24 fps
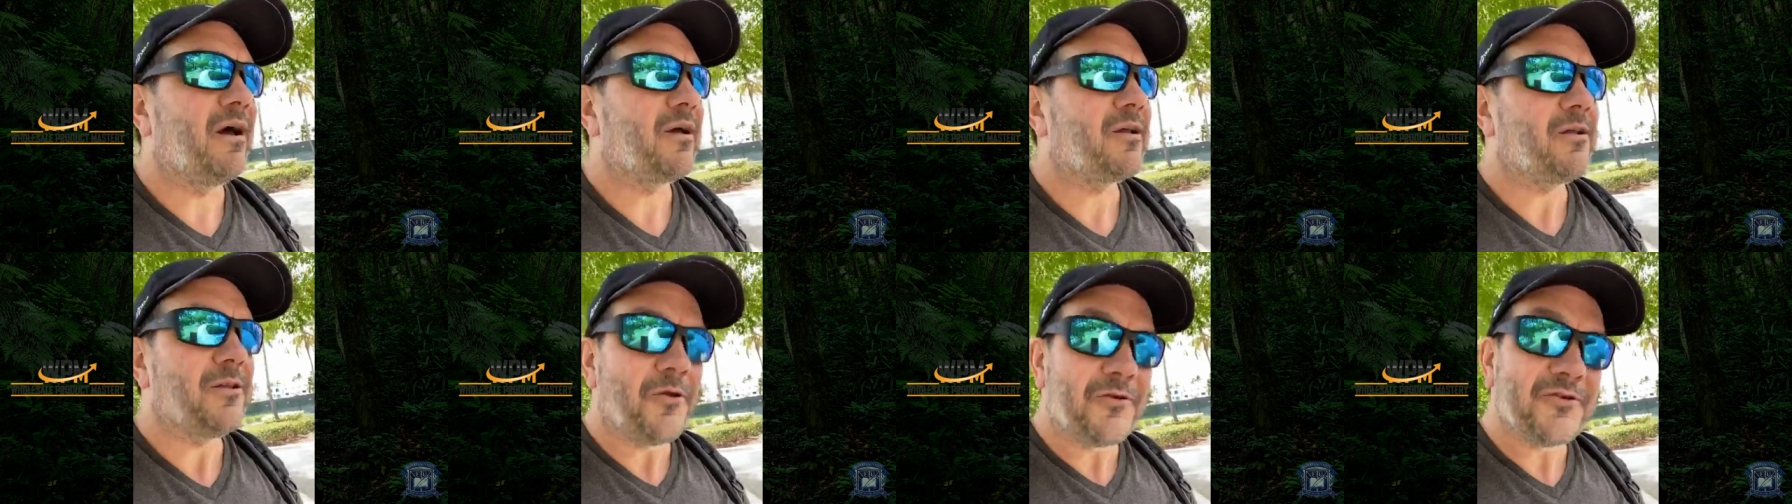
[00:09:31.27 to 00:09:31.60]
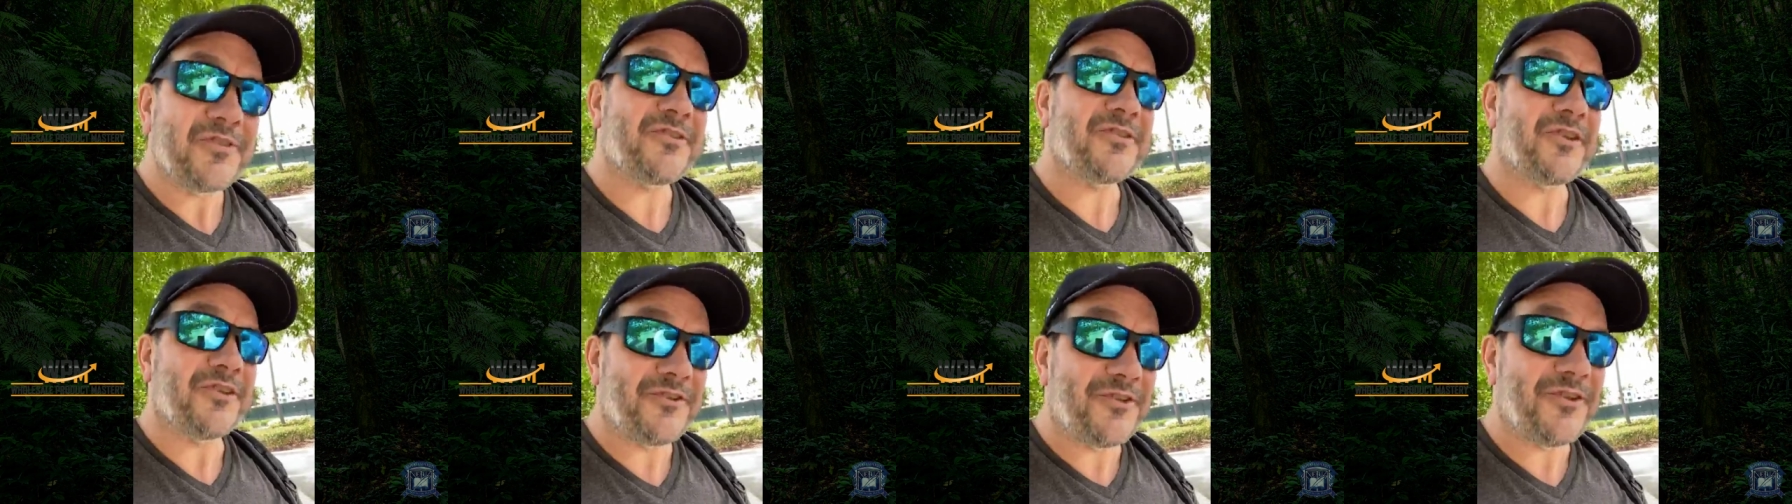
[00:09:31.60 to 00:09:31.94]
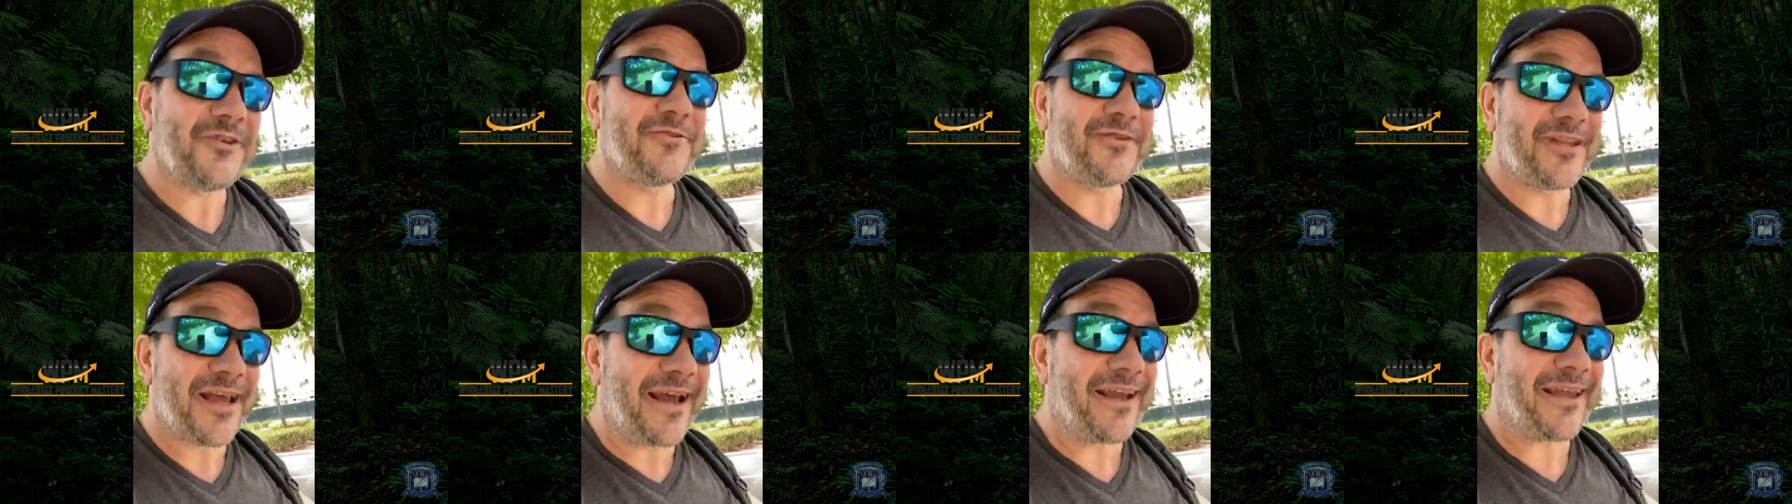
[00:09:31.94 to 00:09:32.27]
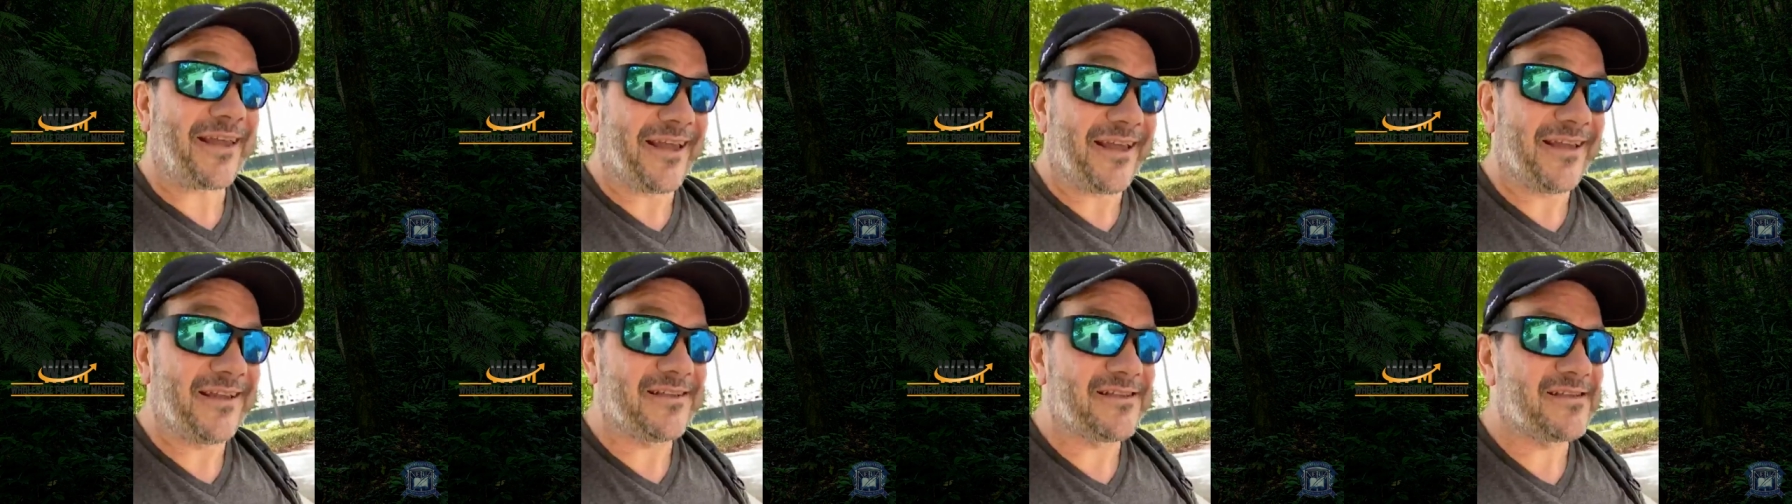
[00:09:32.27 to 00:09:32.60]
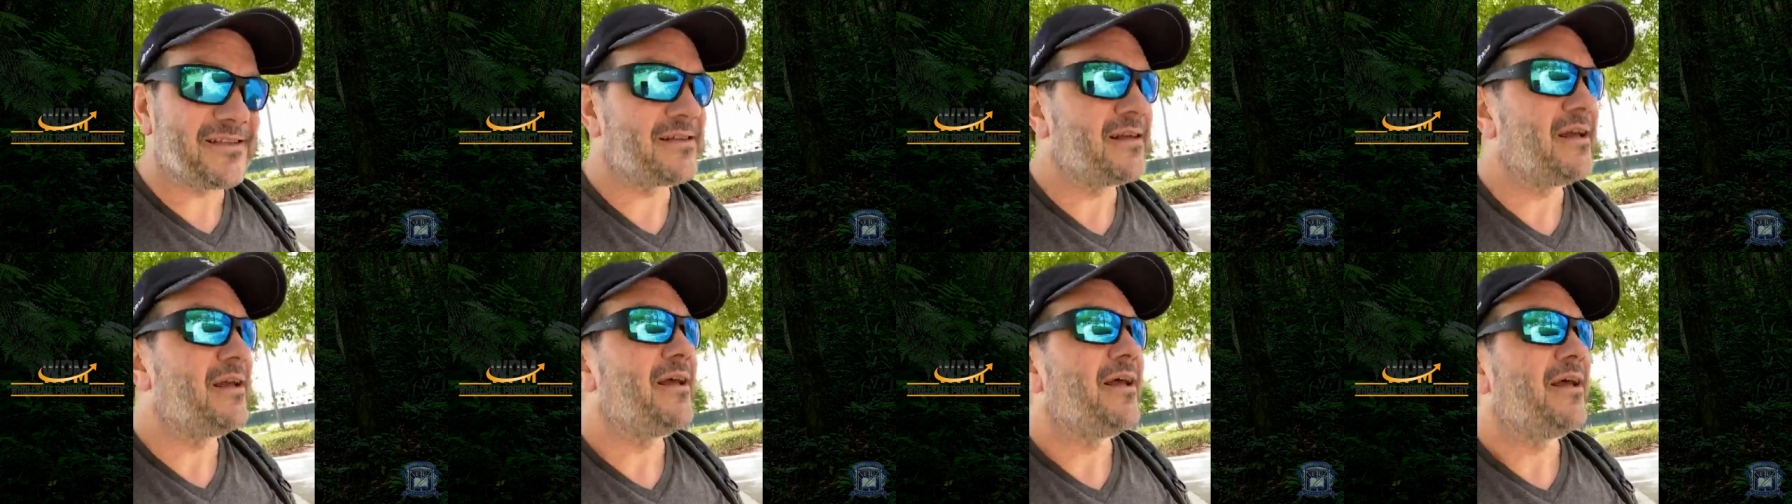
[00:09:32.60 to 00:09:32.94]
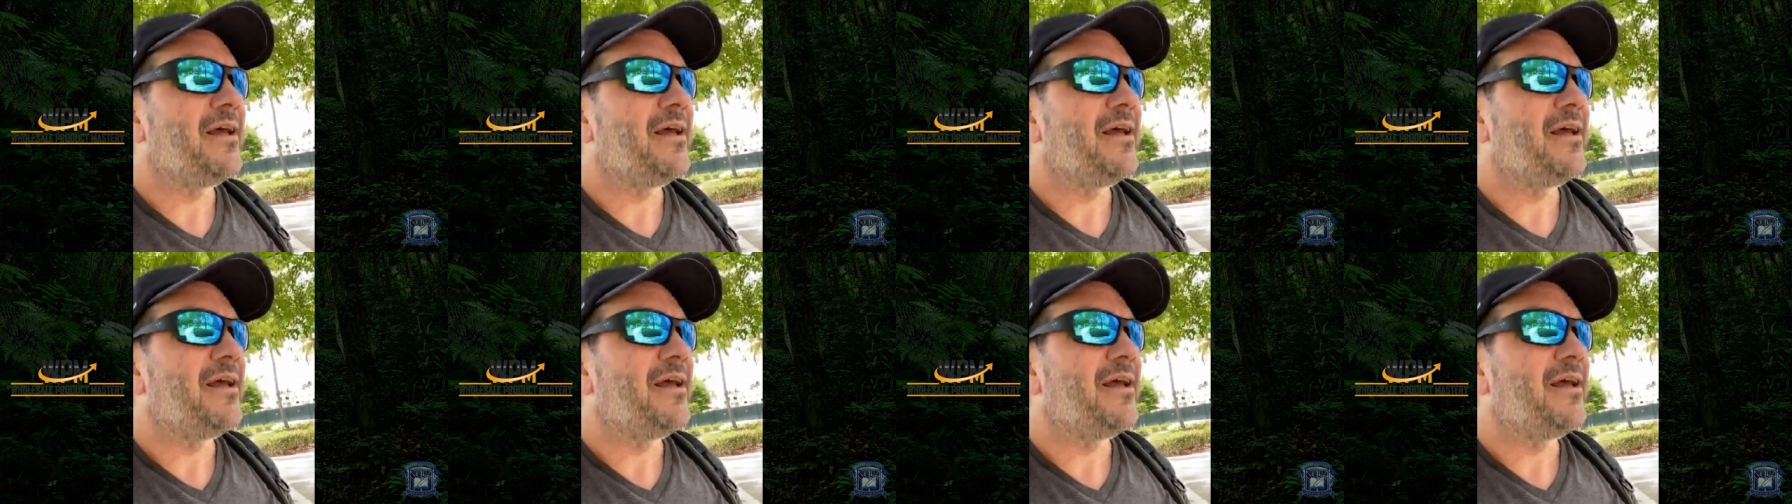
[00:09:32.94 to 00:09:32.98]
close to 2 decades